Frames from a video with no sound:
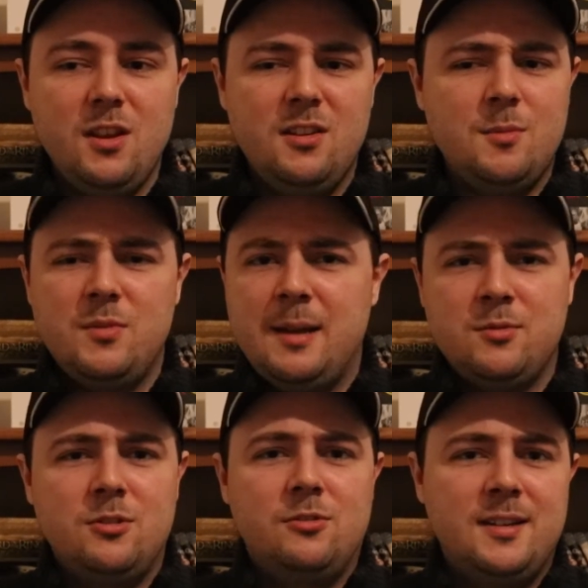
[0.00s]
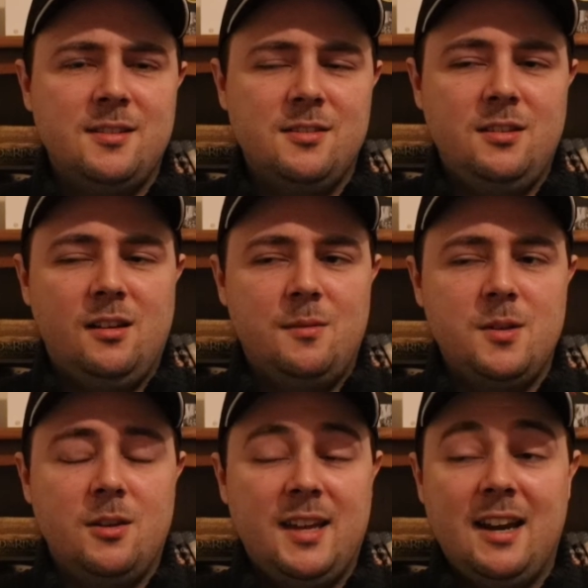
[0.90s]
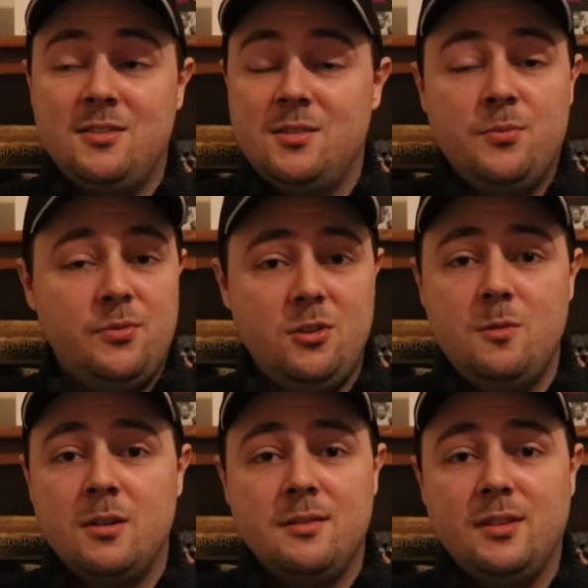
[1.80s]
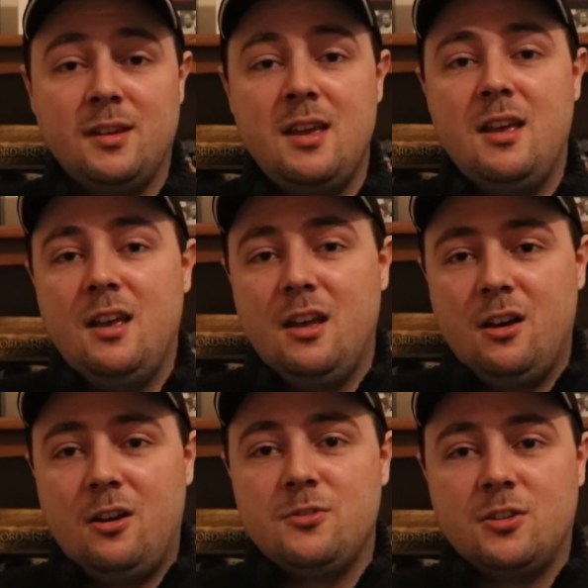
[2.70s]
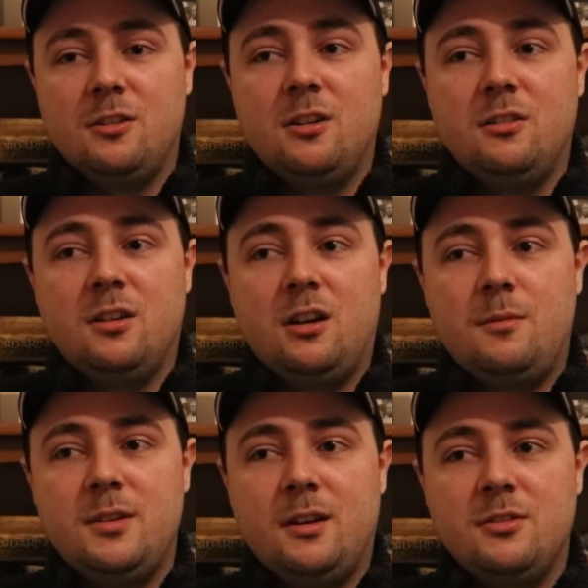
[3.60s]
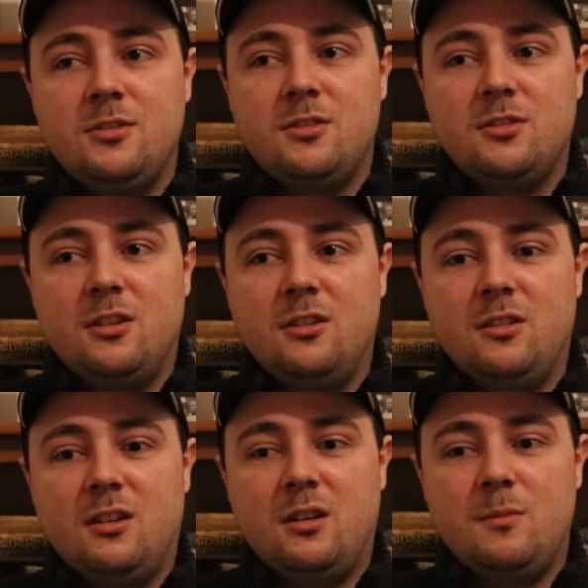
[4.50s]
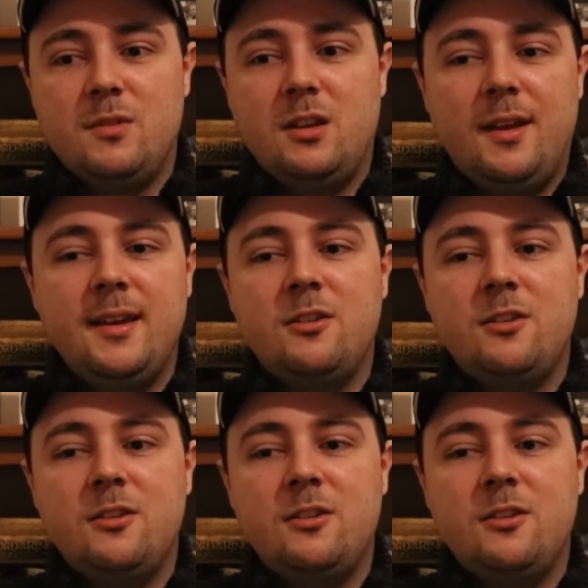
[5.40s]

some of the absolute greatest, you know, characters in film. But I think Han Solo, you know, it's just so, you know, he